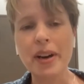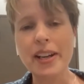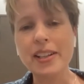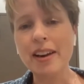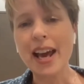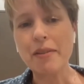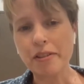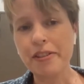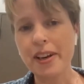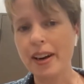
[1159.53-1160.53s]
But I don't
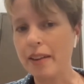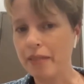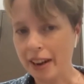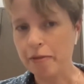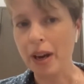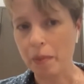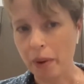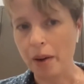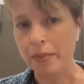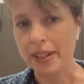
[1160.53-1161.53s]
ever feel I've left my
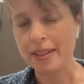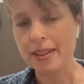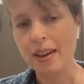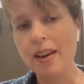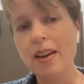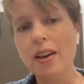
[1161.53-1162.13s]
apartment.